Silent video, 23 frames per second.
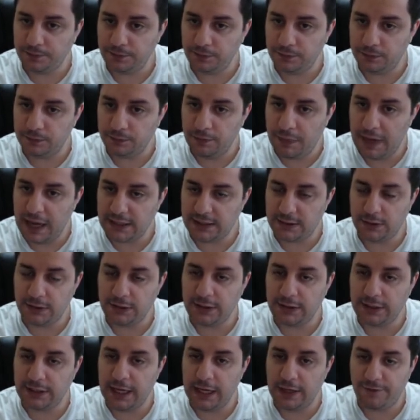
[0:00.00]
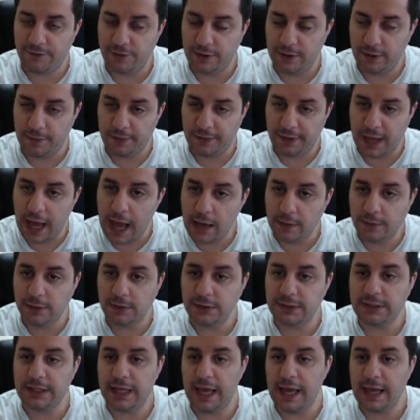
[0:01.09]
mastery to get for the PI
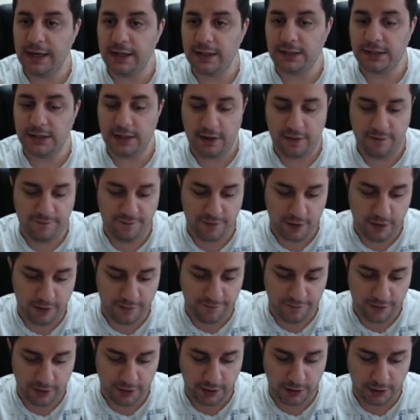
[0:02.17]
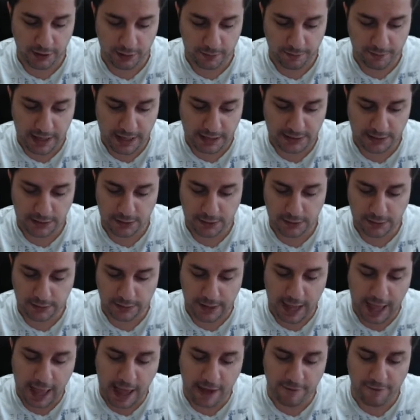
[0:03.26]
boost, and it's a very, very good mastery to
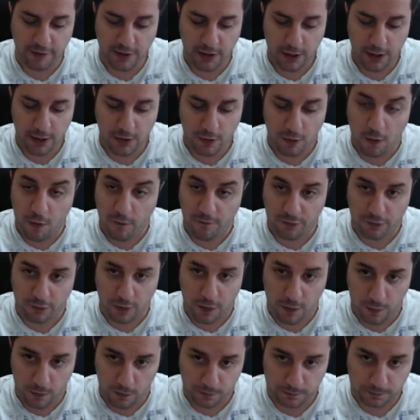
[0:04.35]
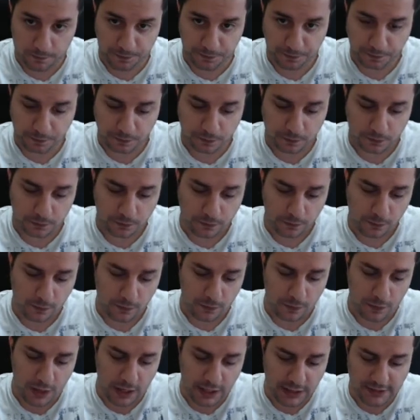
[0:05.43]
have overall.
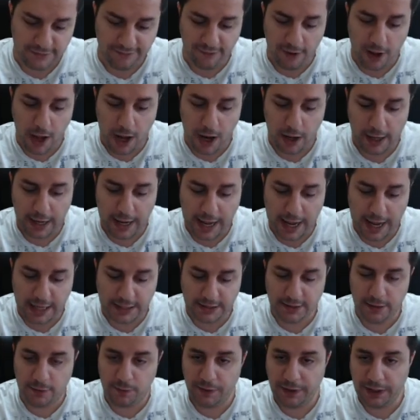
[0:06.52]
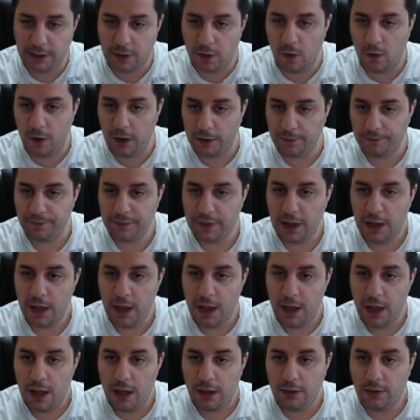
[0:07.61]
As far as the Recoil,
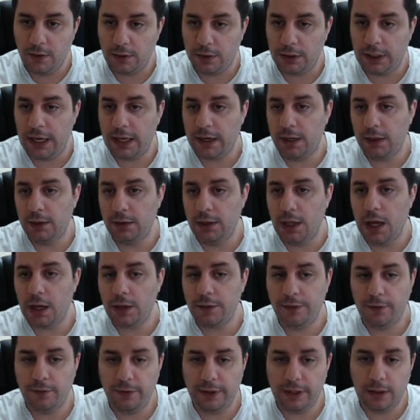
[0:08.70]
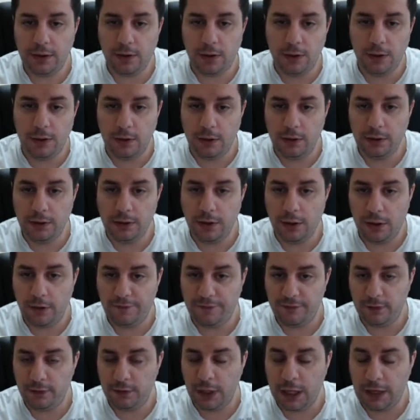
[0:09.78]
you can unlock the Recoil only
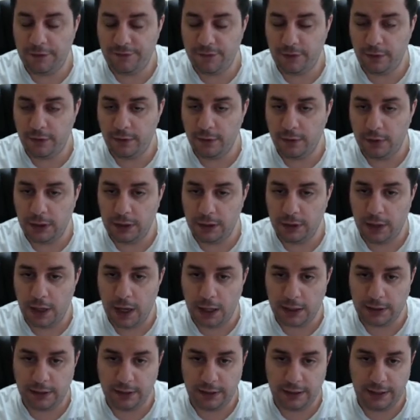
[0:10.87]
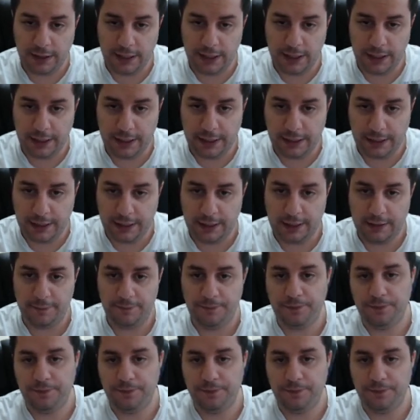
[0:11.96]
after you unlock the